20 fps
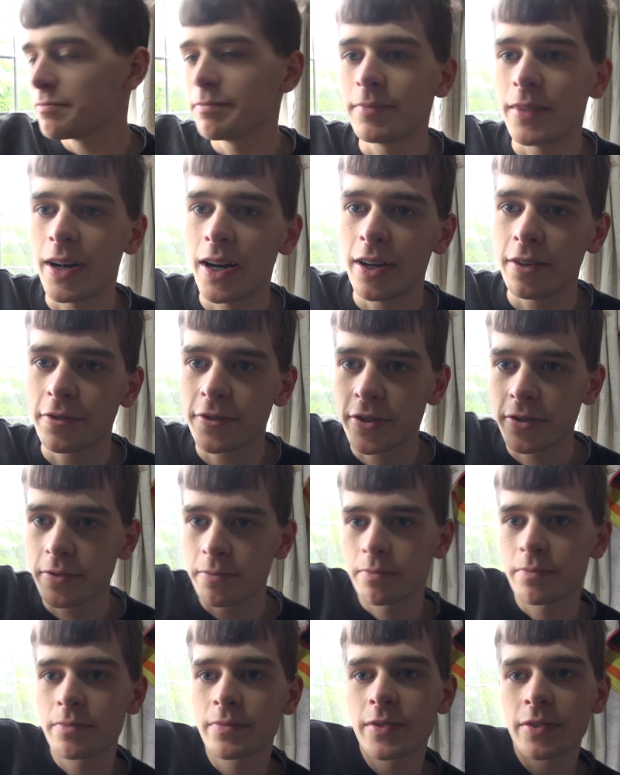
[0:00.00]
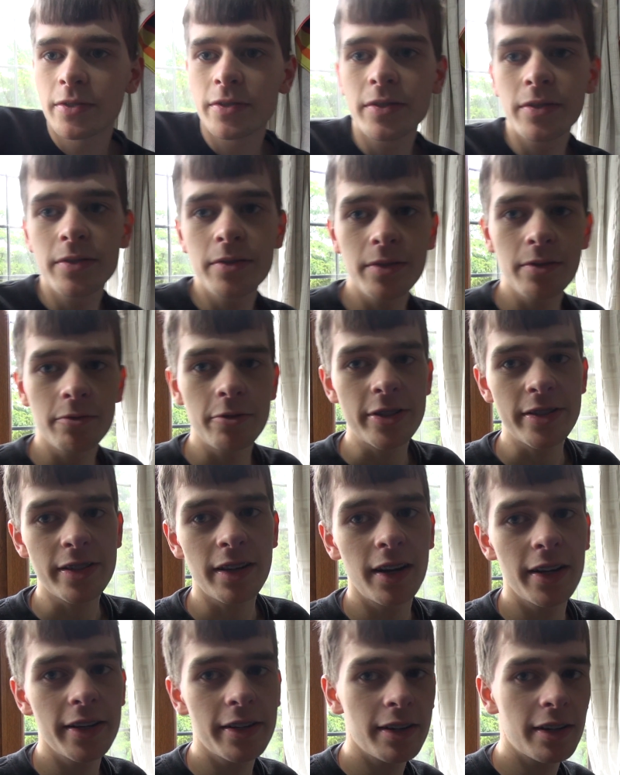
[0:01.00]
Might have to
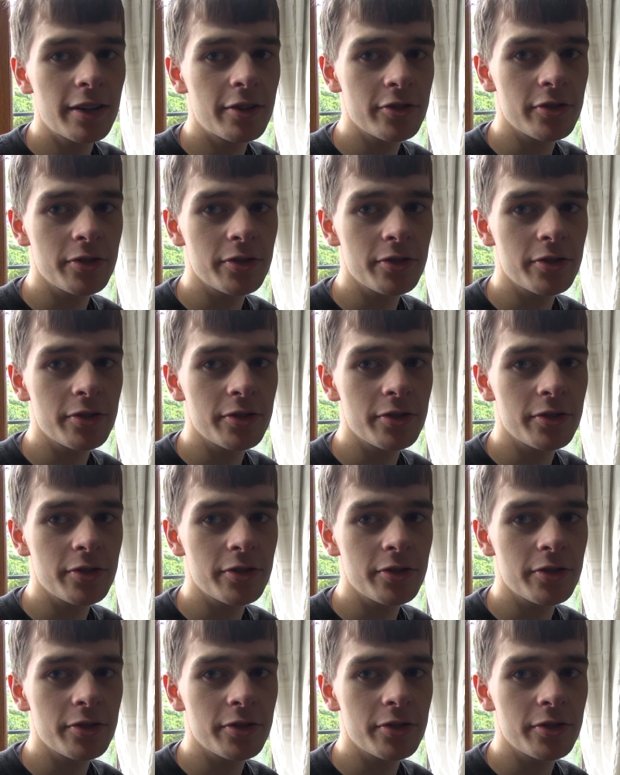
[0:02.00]
recycle it or